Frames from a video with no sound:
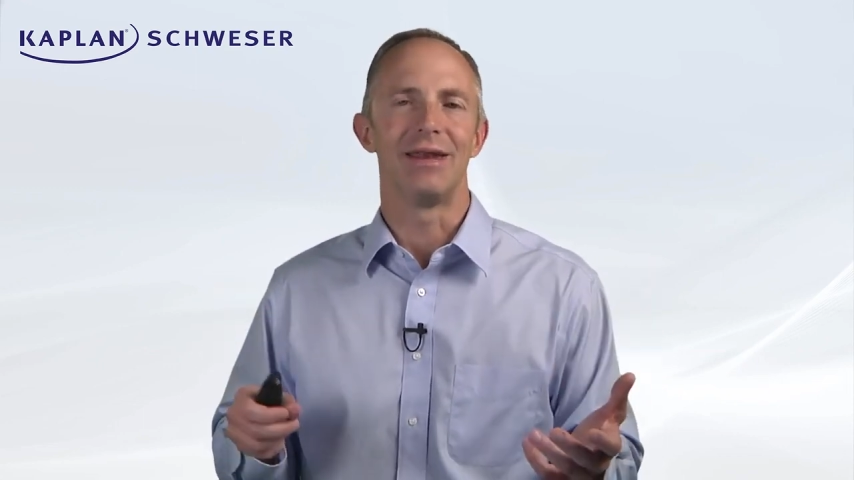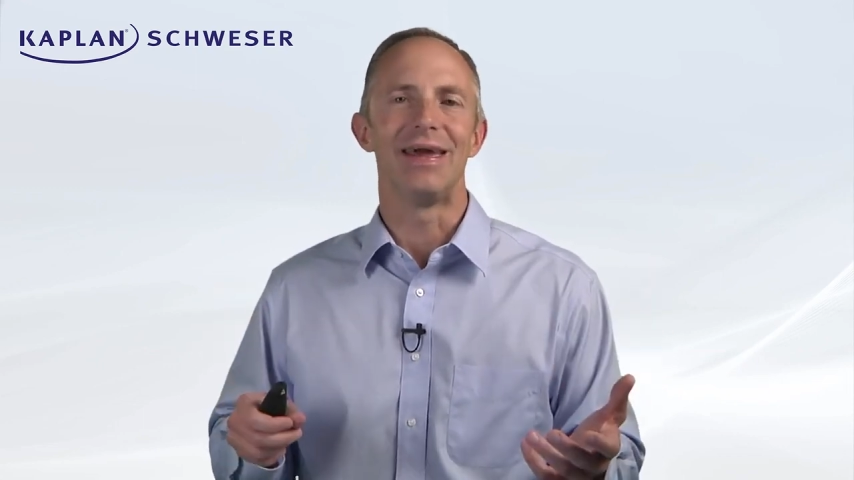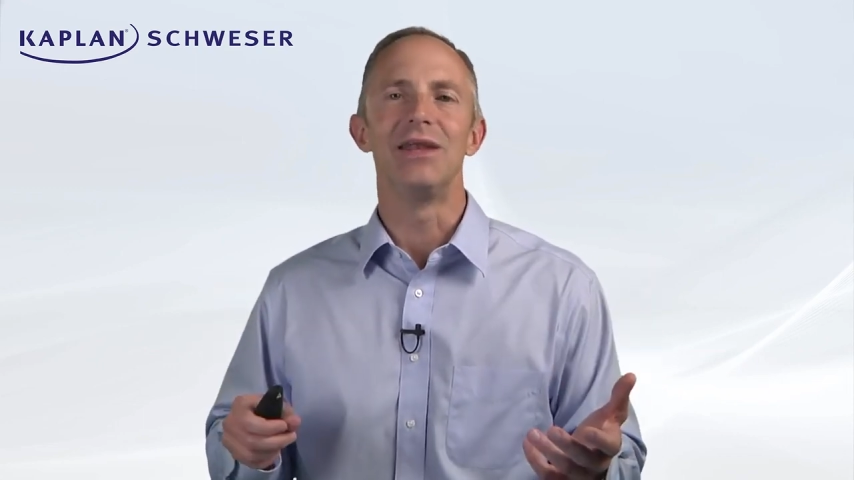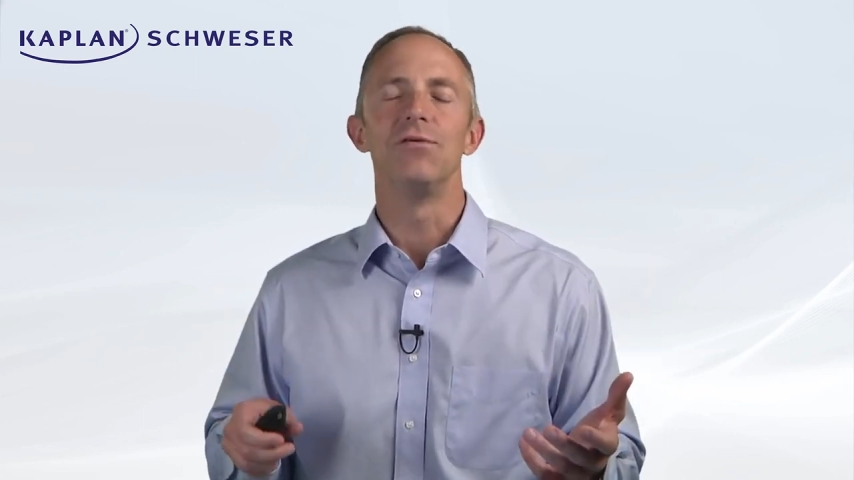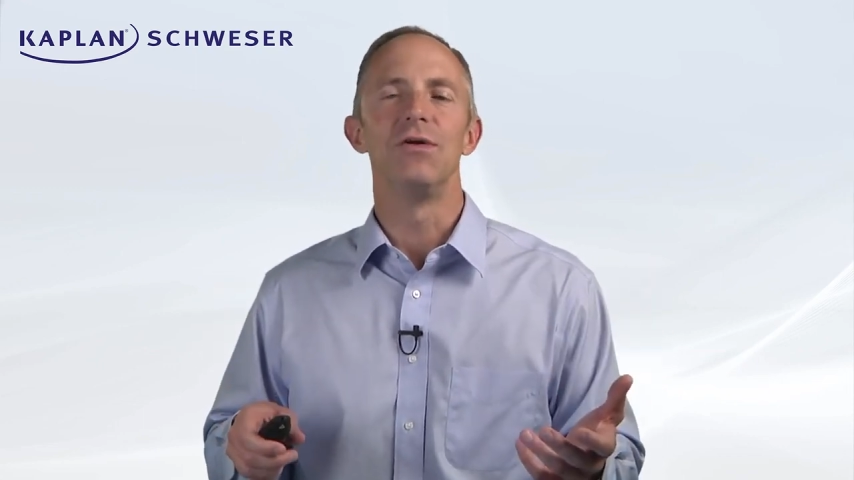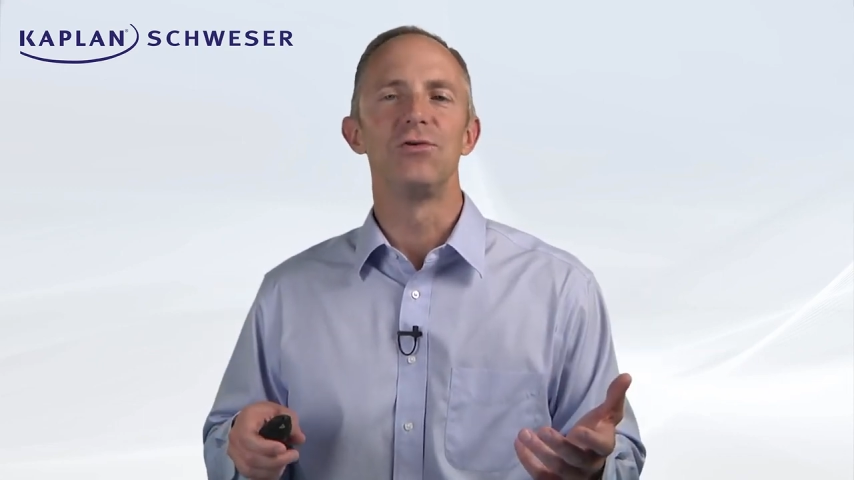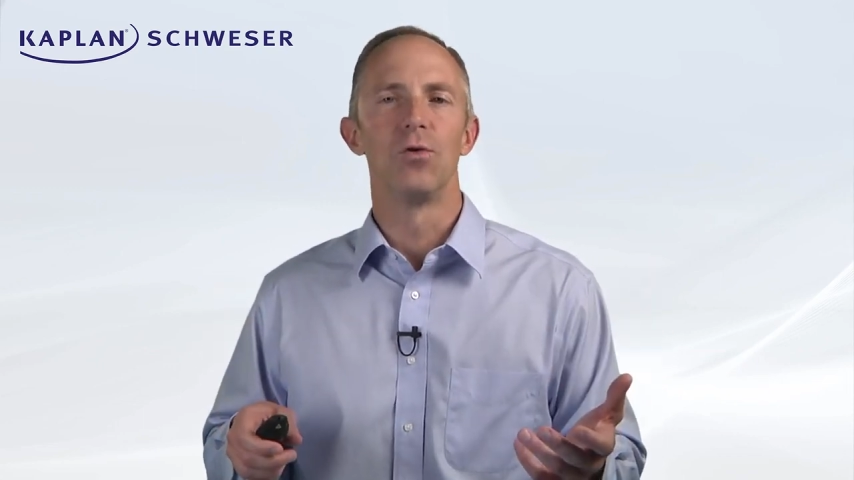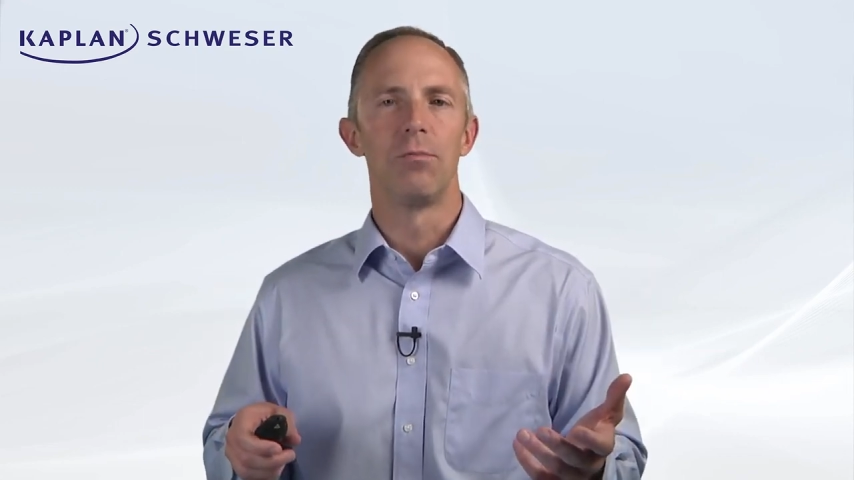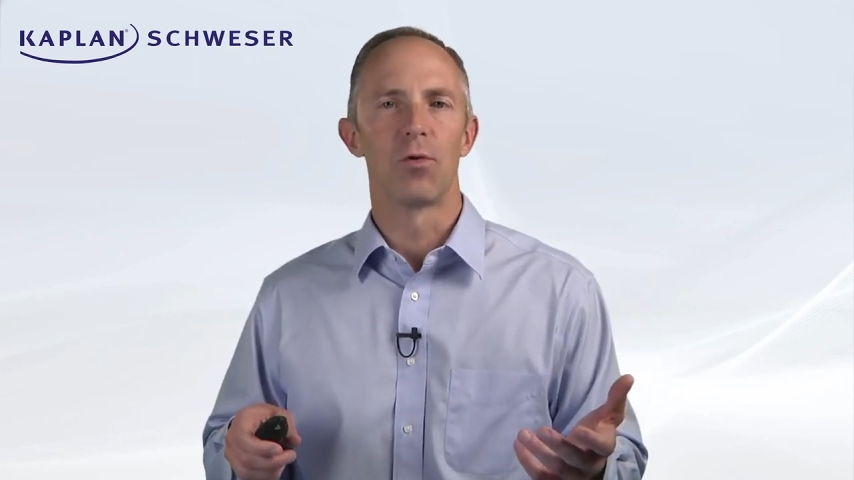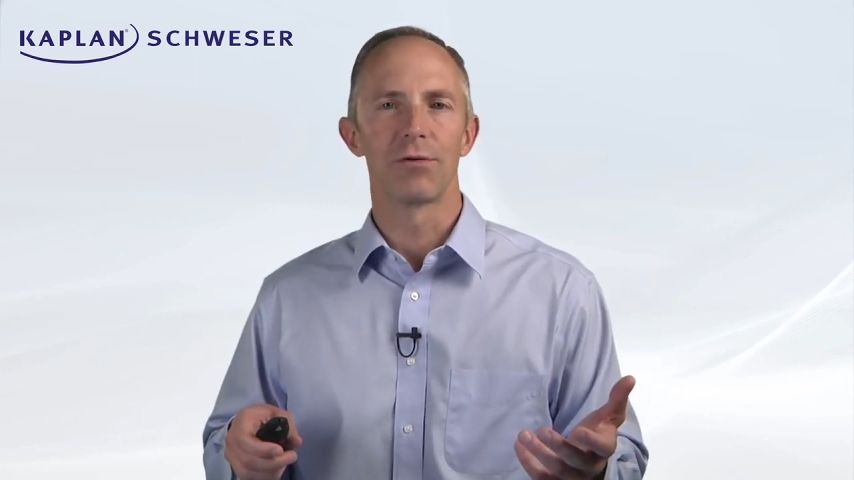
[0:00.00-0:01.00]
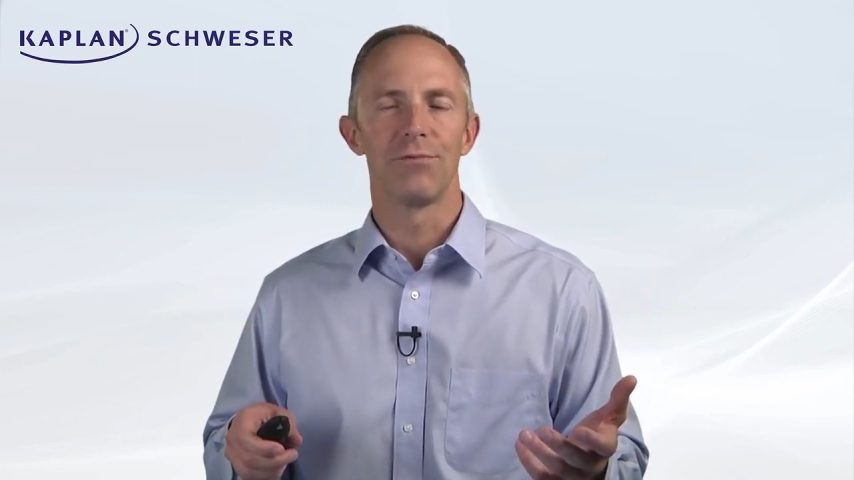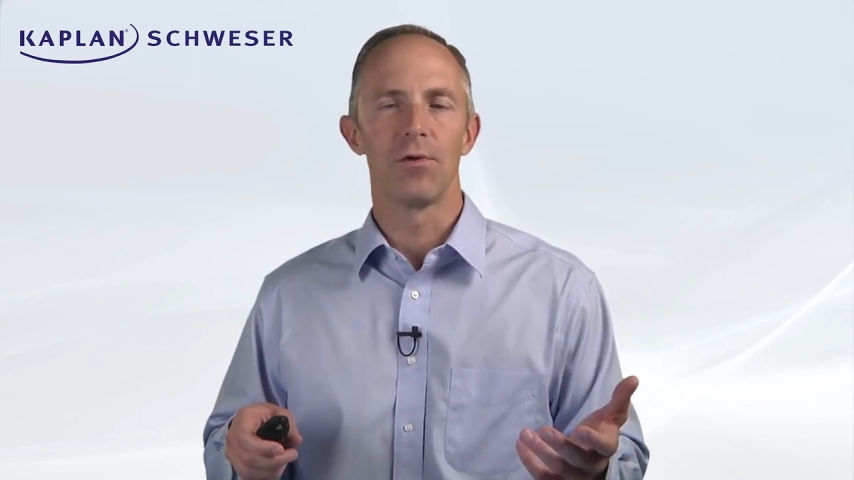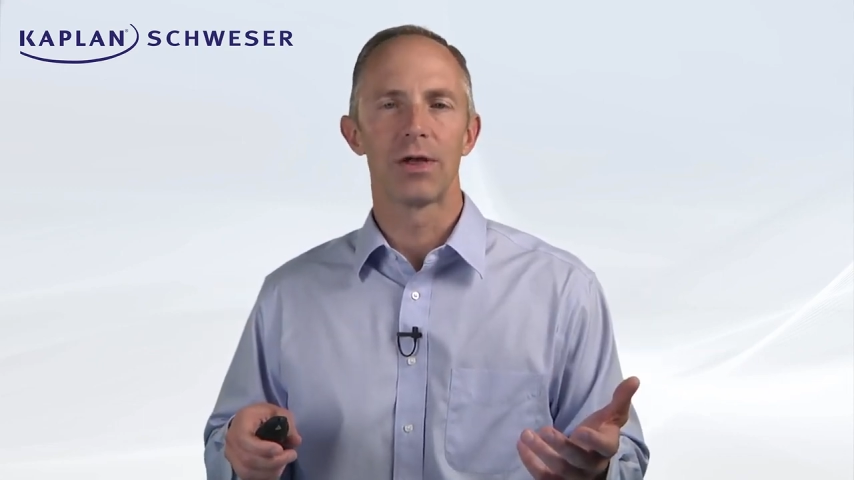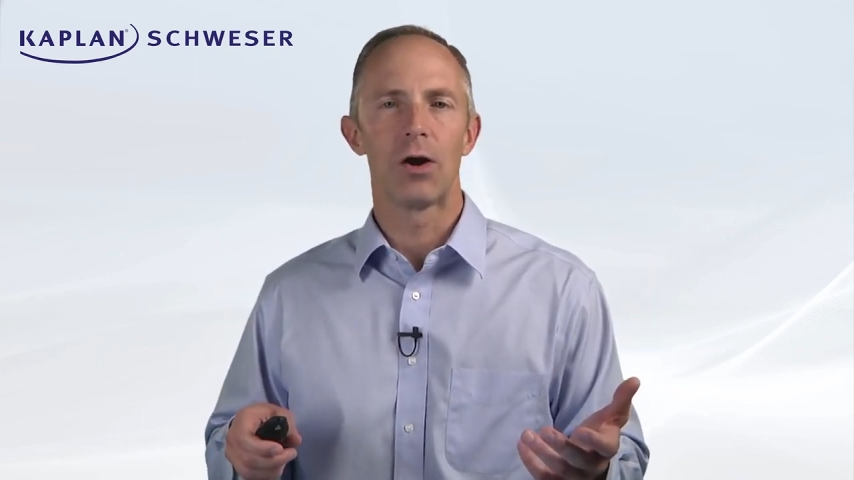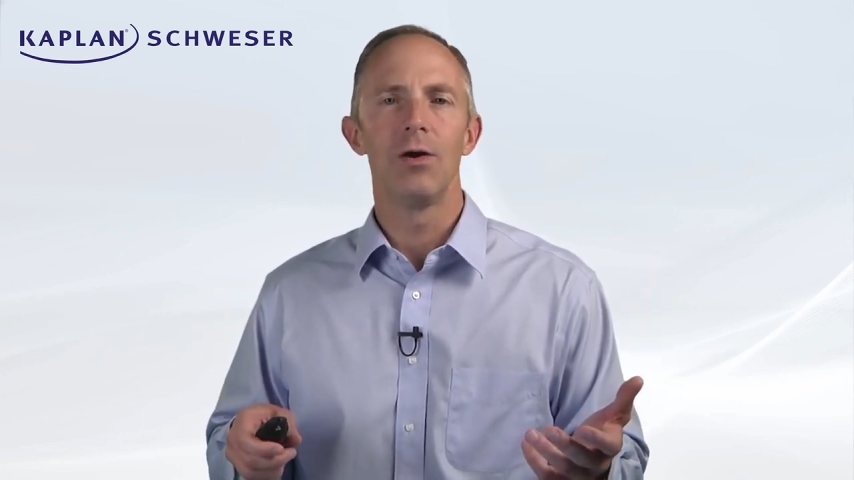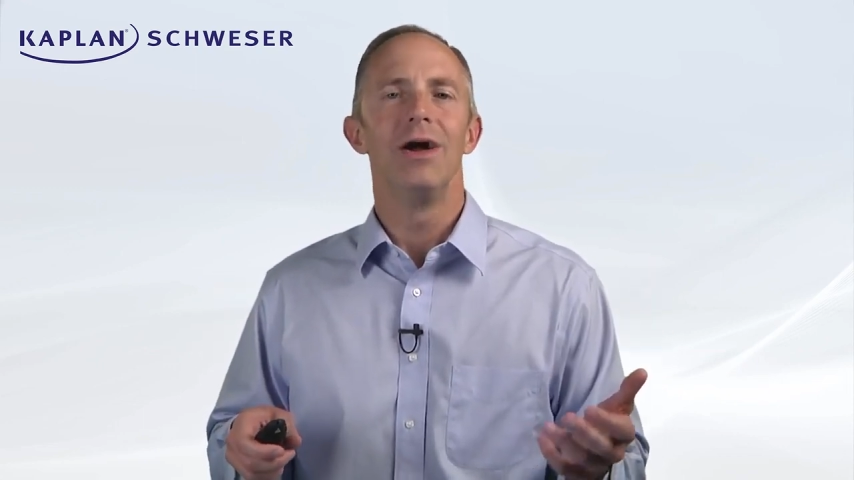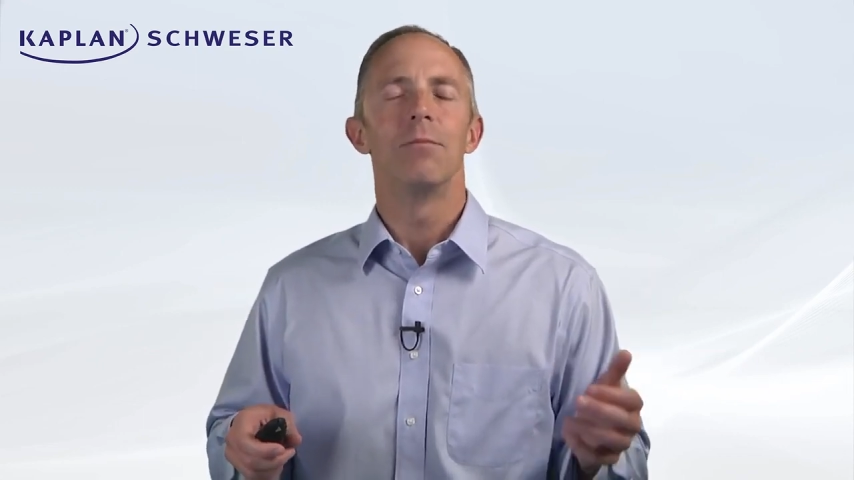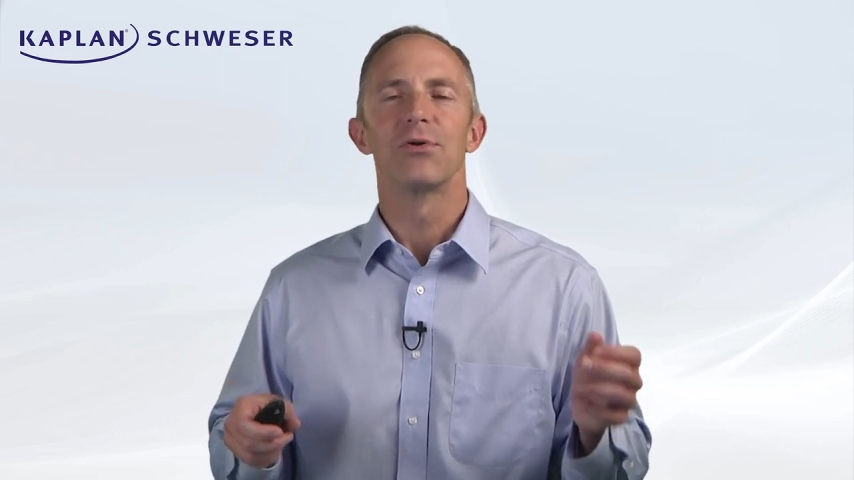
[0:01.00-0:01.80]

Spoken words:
an individual portfolio,